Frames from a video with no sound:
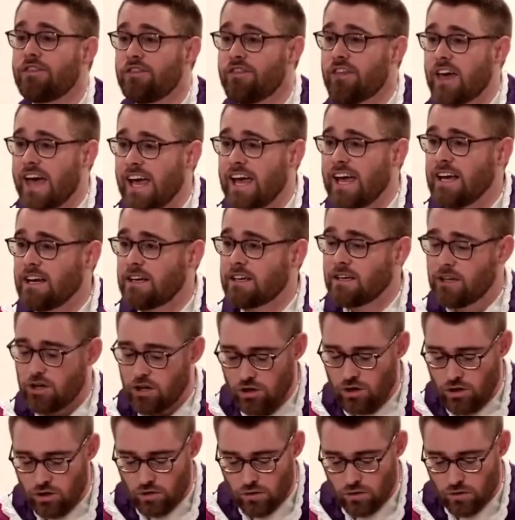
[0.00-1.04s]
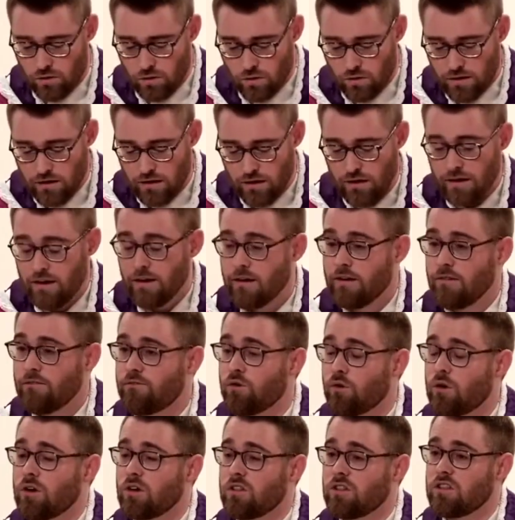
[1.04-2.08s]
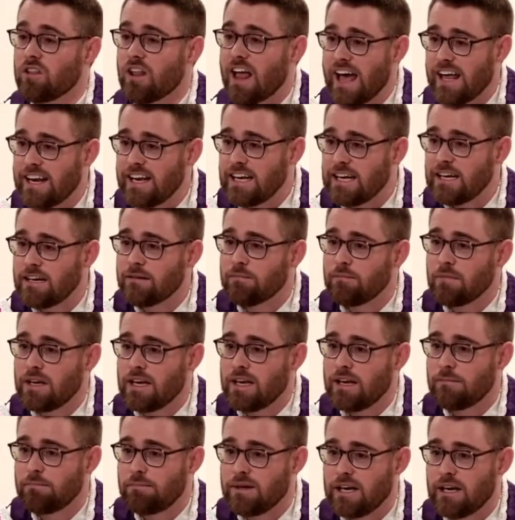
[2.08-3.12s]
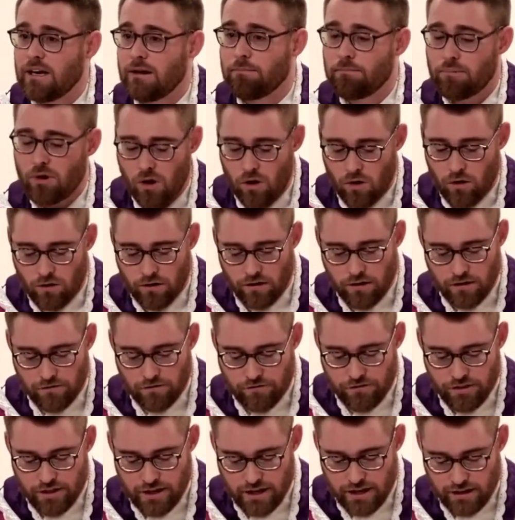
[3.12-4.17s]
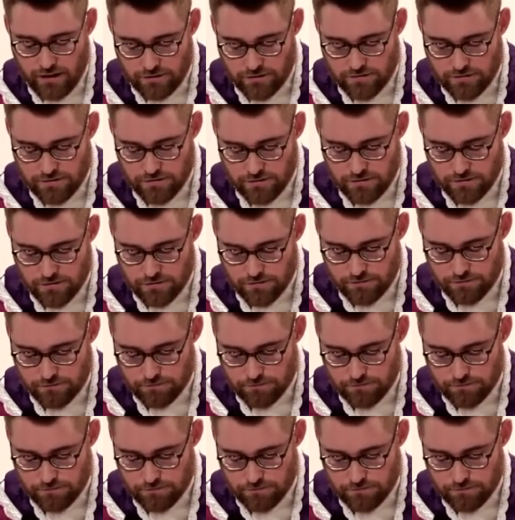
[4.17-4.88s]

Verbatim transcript: thank you for letting me be a part of this.